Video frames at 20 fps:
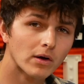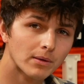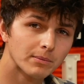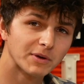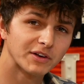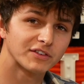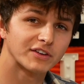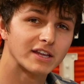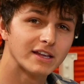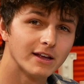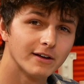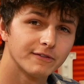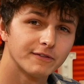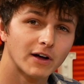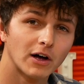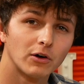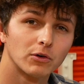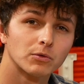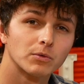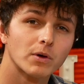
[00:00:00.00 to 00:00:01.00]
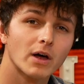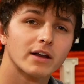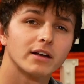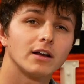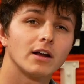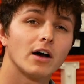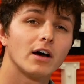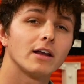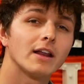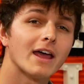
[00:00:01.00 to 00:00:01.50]
to TFL
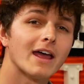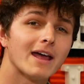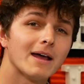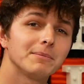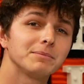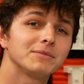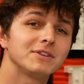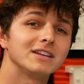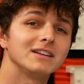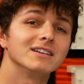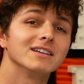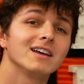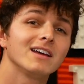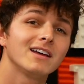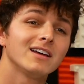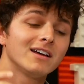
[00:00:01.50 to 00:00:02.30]
Running on Empty.